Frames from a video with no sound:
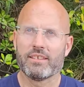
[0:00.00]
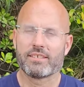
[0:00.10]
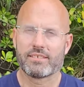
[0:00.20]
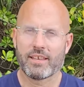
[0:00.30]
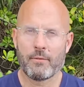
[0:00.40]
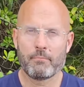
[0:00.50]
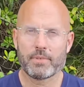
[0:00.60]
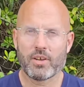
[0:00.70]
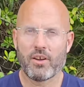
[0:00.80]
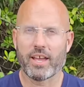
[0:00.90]

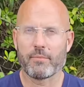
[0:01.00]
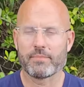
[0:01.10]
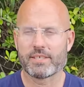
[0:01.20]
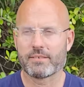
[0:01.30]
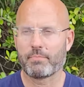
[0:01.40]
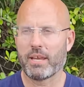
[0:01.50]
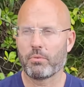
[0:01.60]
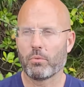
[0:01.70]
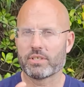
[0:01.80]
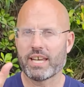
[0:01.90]
Sometimes
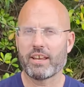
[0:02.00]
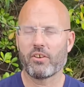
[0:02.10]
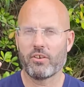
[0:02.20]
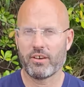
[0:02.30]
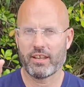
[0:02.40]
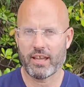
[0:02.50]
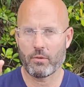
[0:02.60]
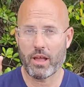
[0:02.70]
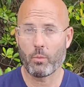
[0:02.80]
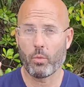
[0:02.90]
people will take on
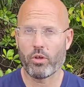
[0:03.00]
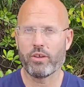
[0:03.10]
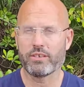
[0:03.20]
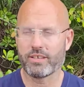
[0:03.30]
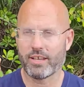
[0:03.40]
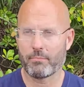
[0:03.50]
a word,